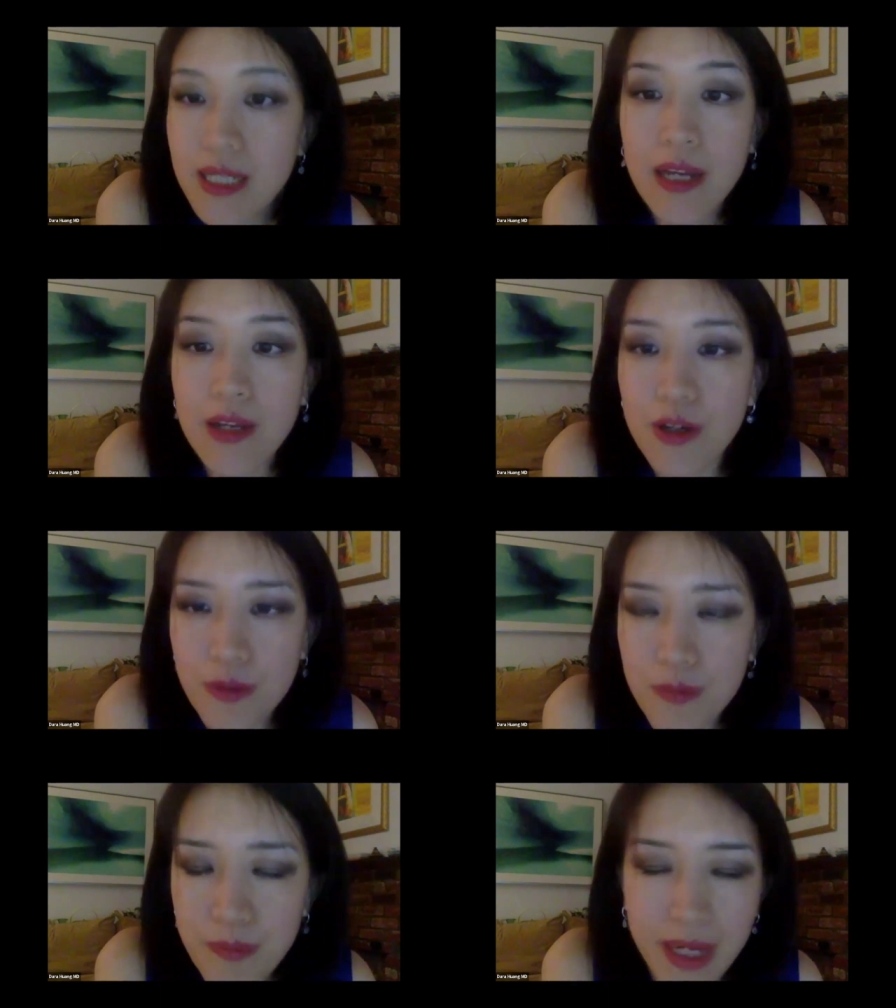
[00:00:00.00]
now
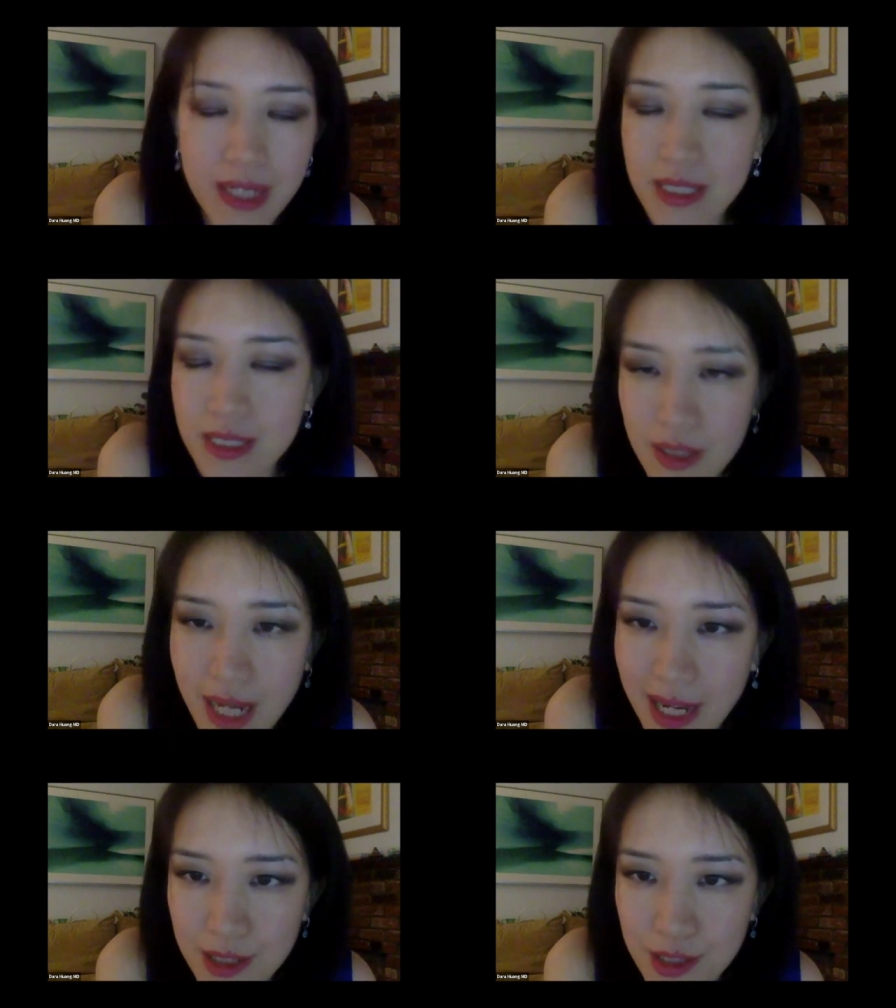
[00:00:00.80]
your body is on
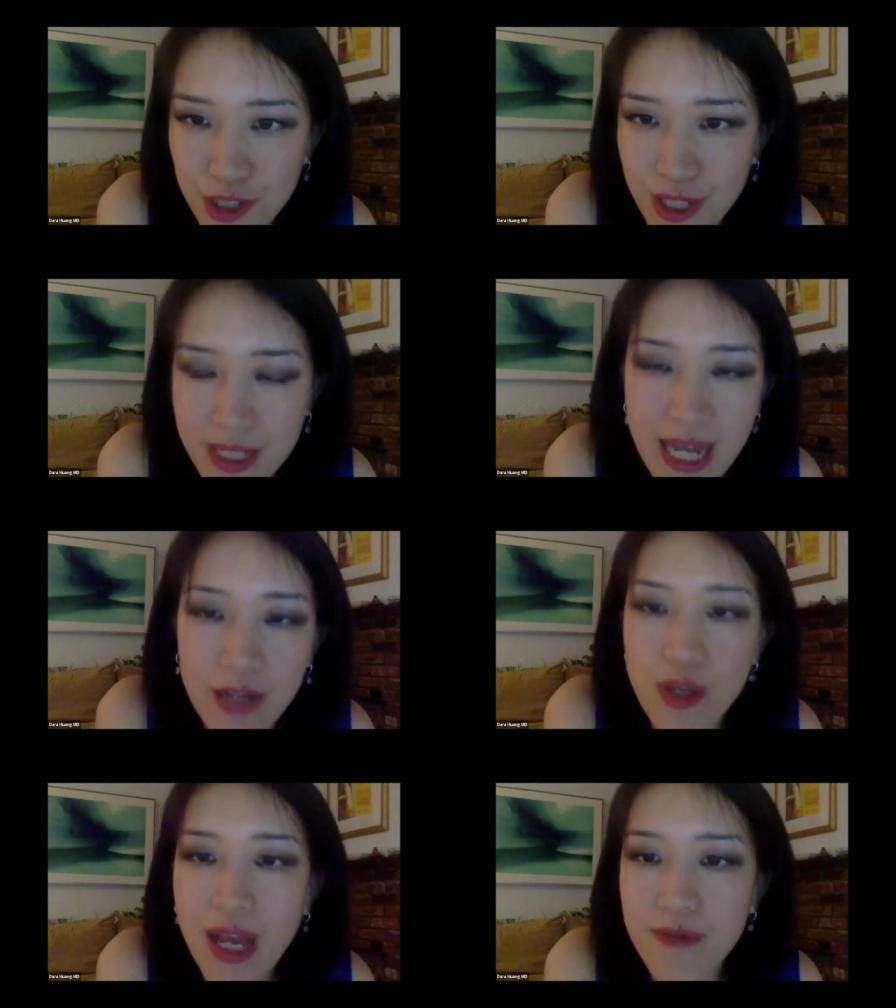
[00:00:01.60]
high alert and now
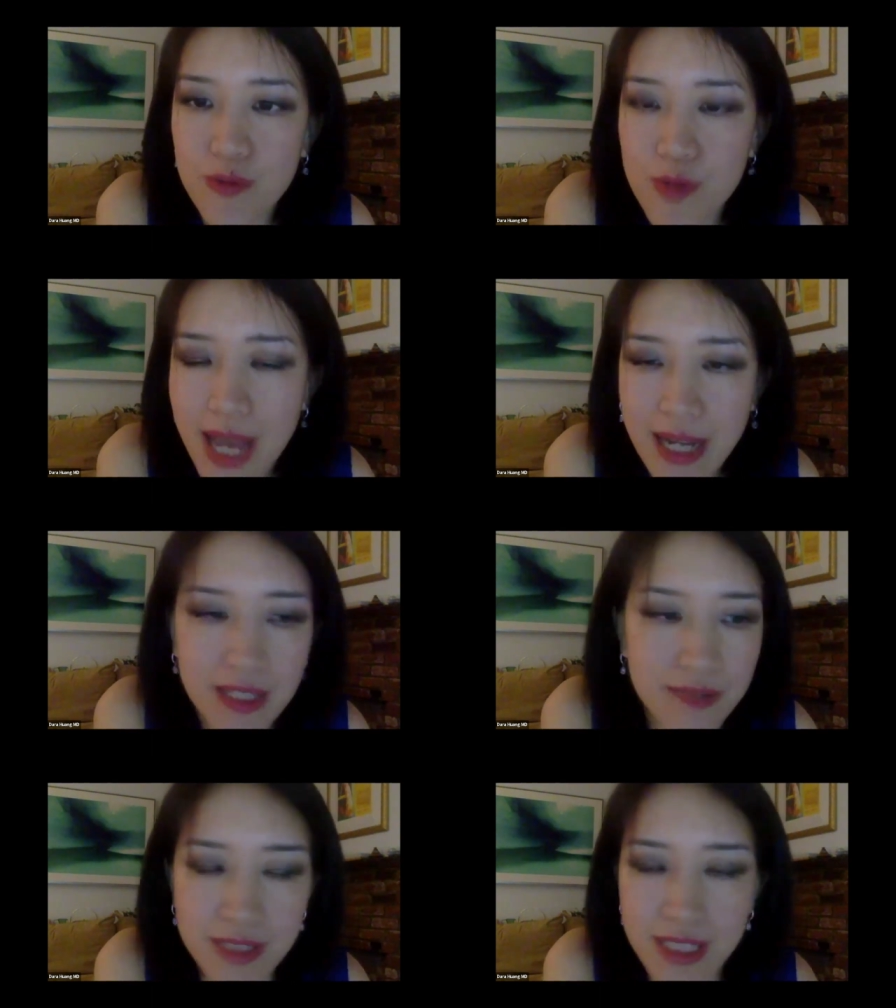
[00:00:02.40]
you have to
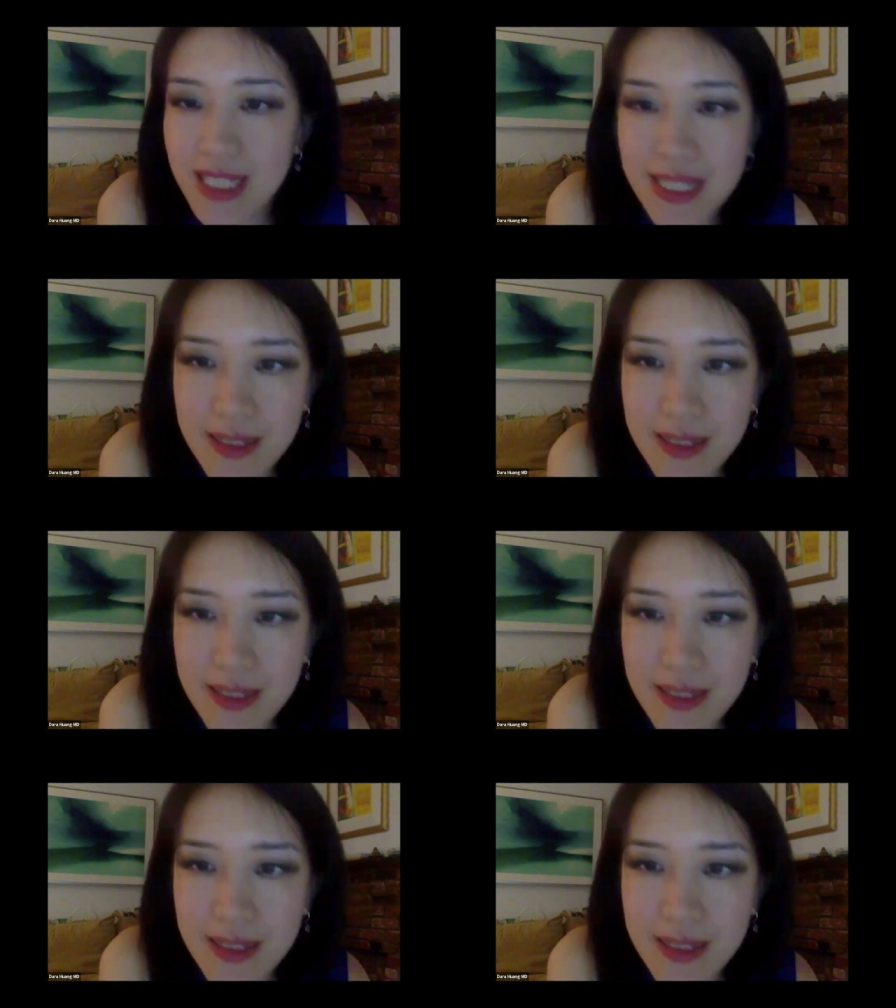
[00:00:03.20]
reactively